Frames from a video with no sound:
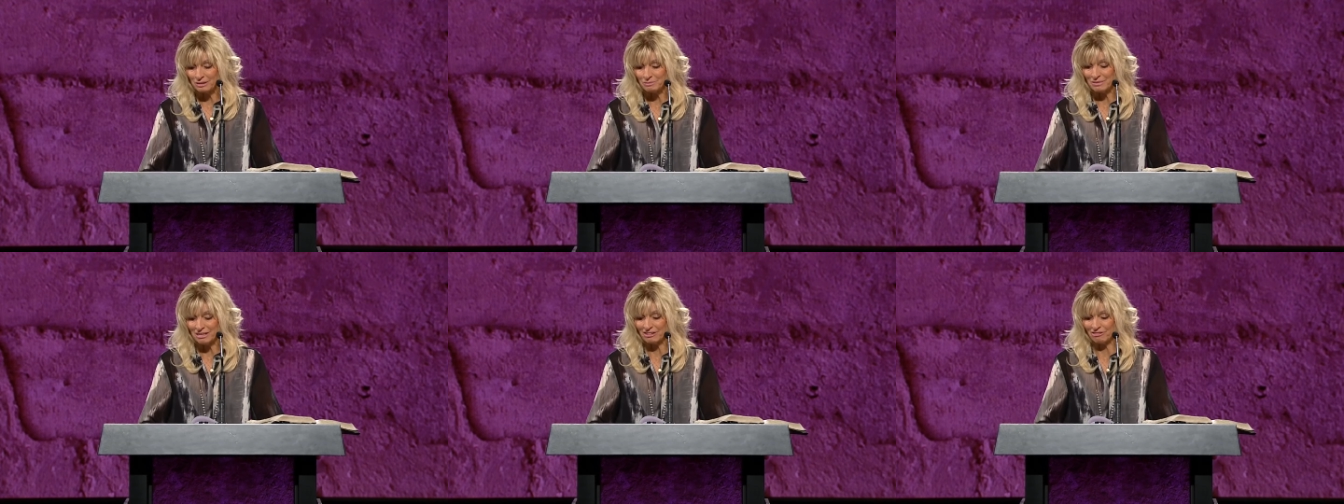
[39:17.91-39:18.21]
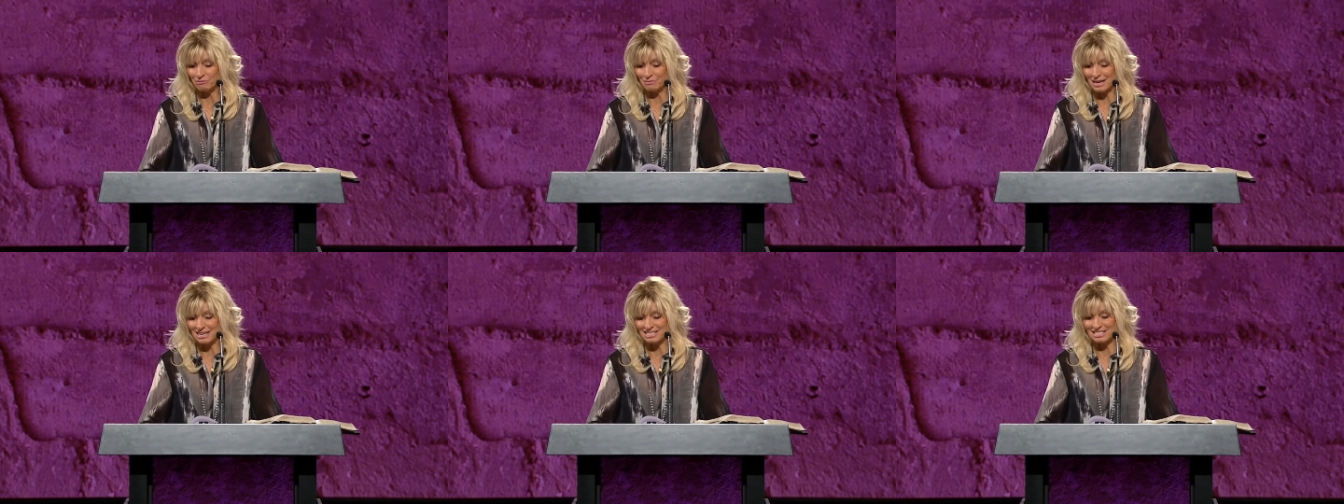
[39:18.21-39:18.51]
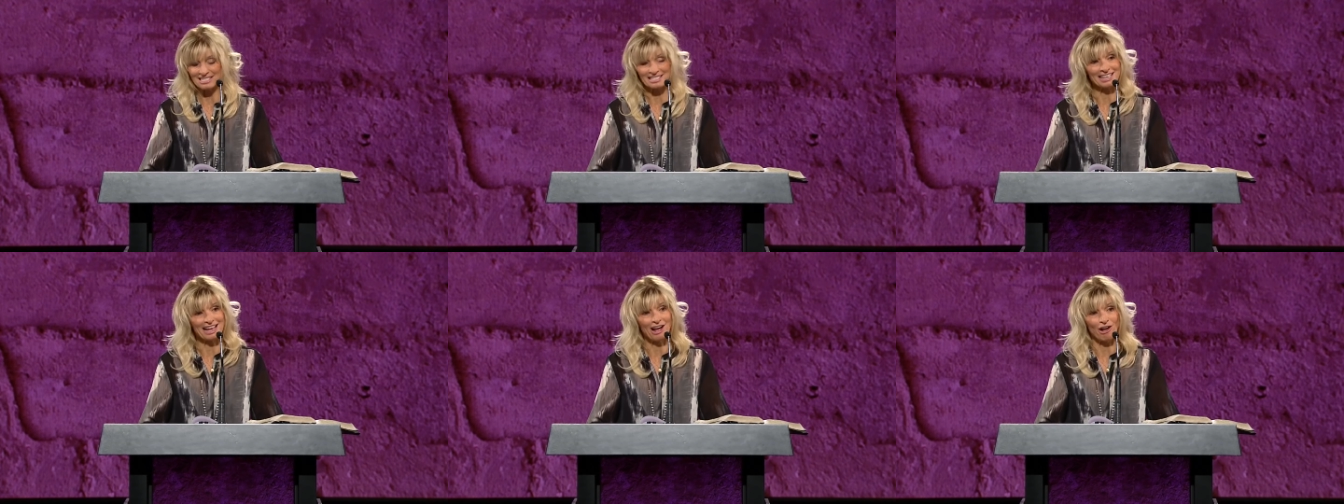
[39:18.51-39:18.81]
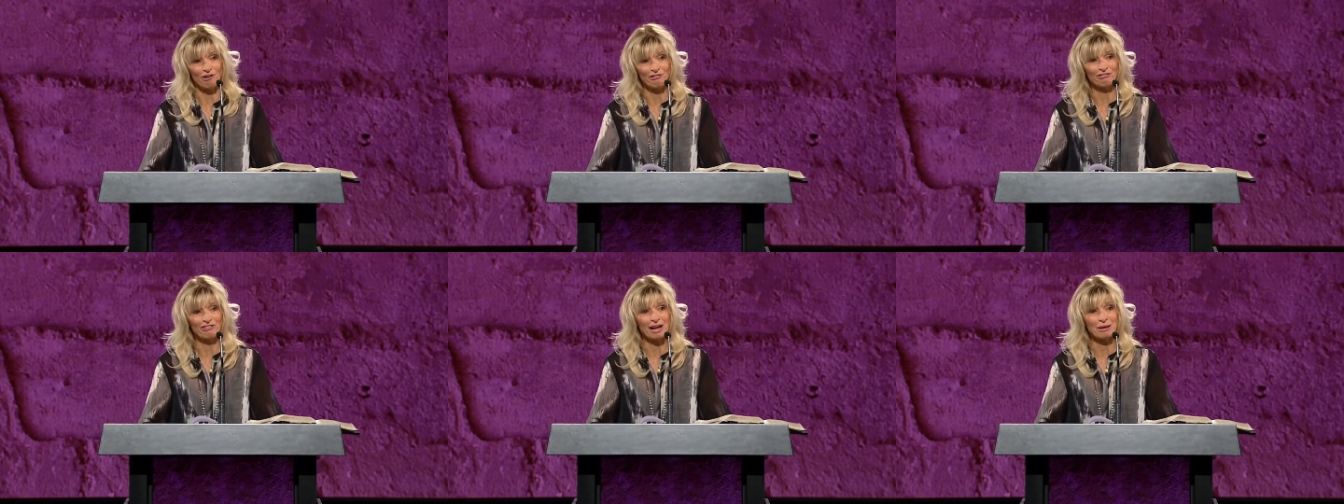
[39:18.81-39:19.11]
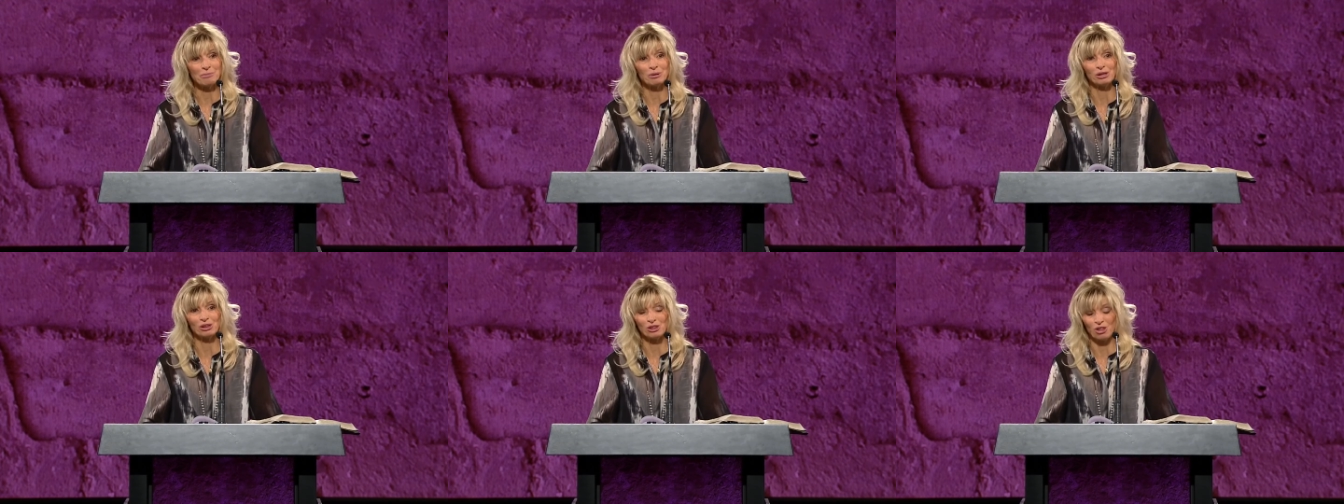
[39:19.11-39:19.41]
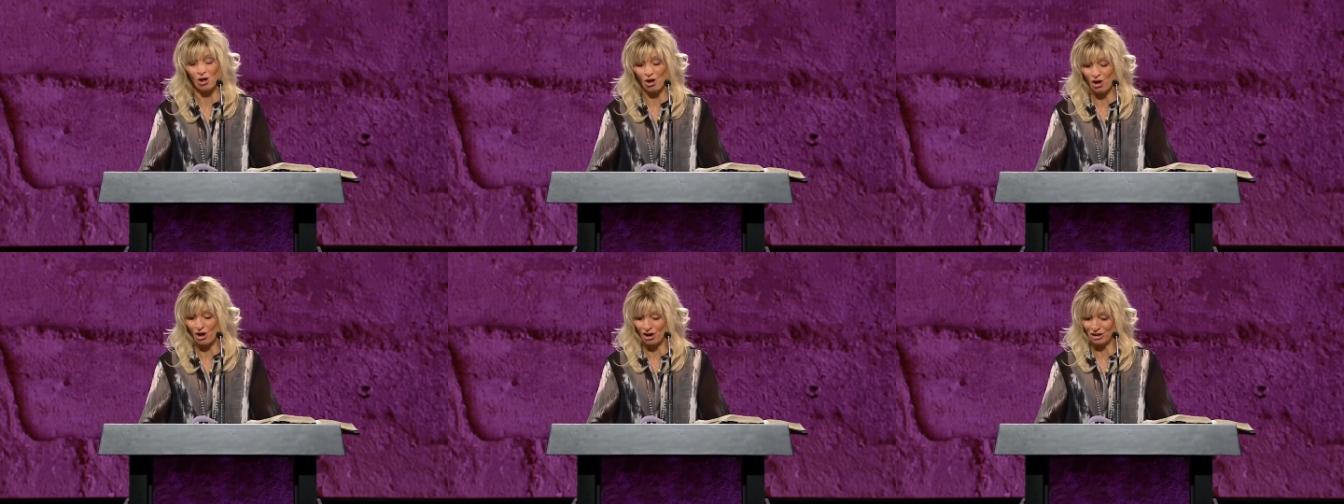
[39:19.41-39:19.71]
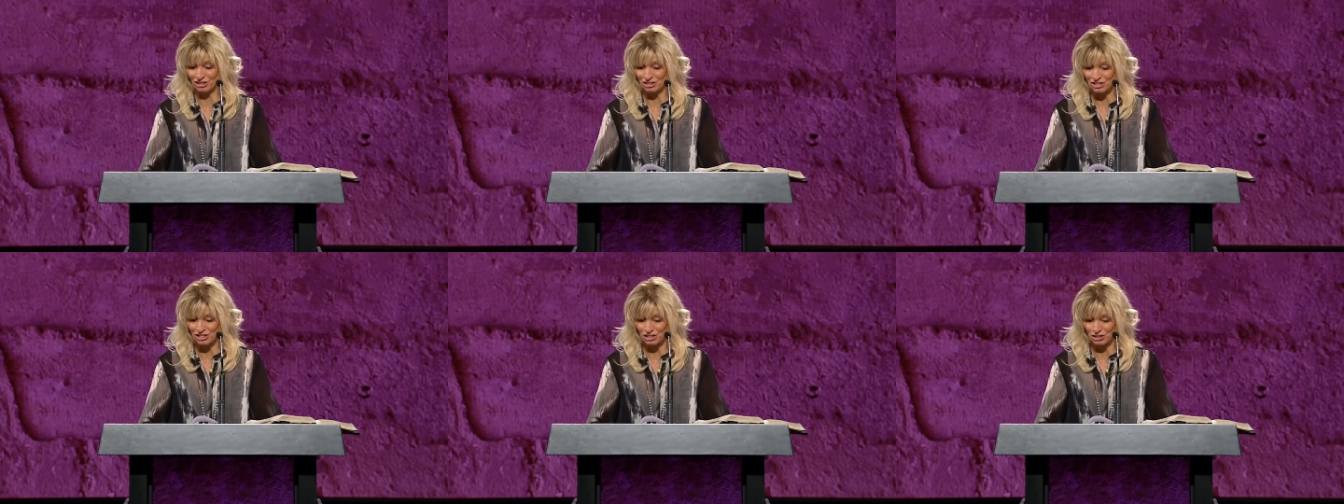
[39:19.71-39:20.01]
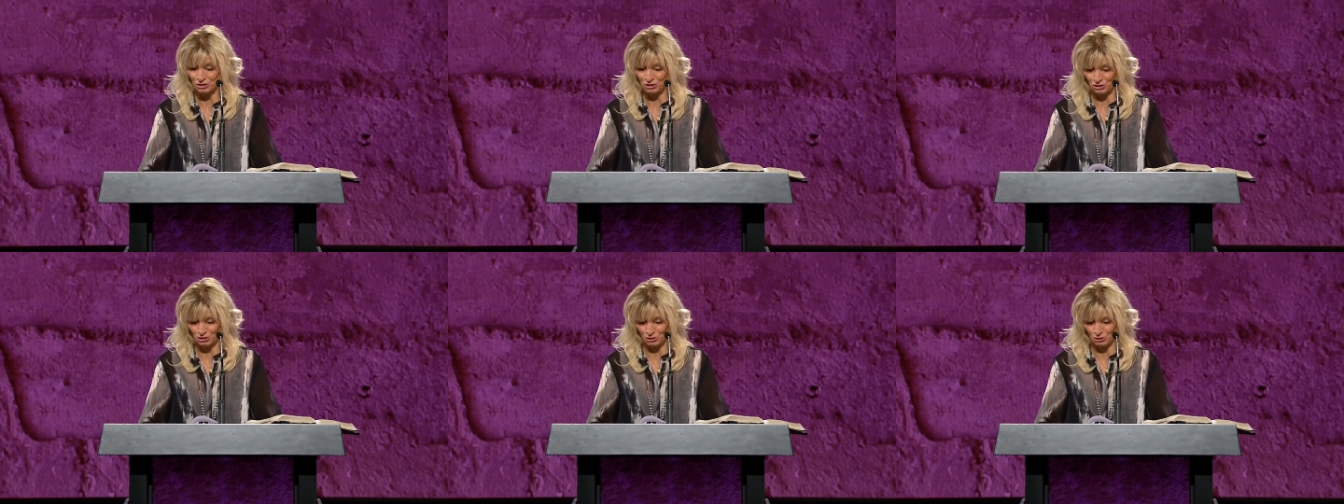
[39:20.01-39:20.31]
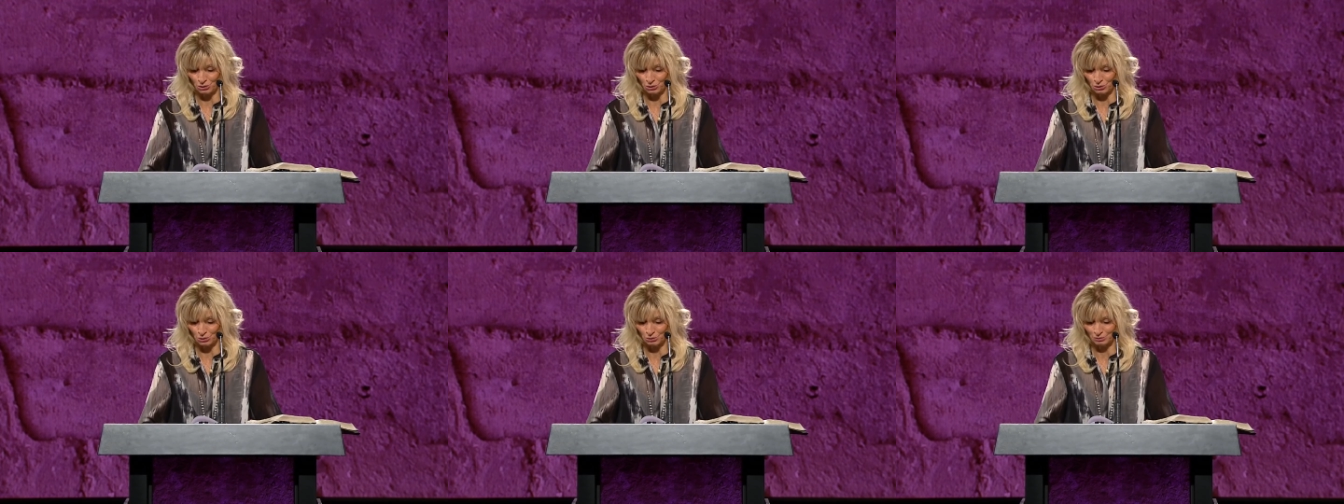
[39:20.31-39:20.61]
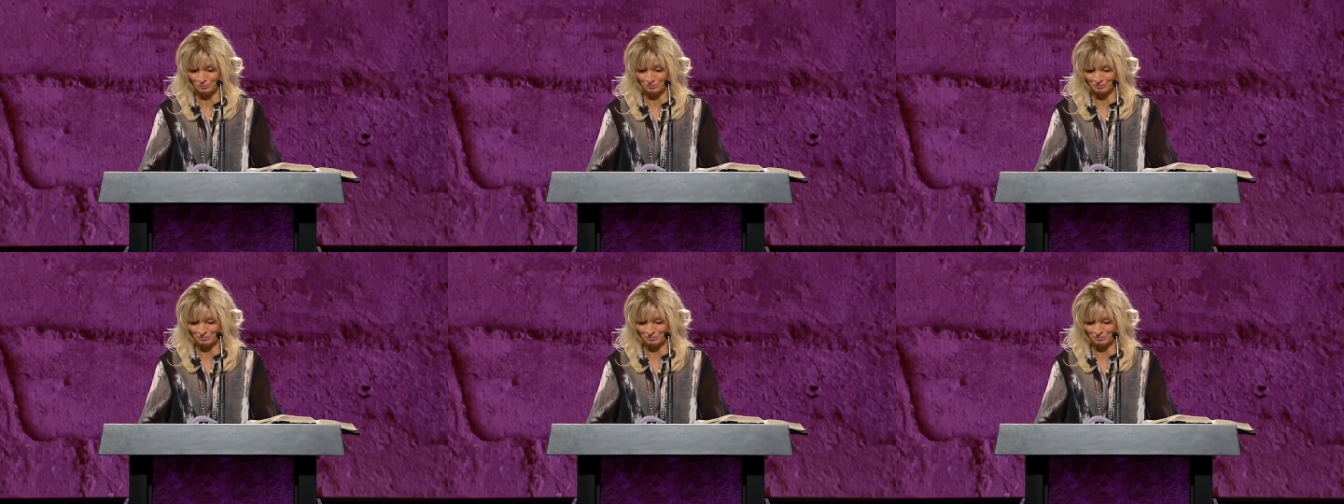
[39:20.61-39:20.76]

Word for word: me of myself. I belong to you.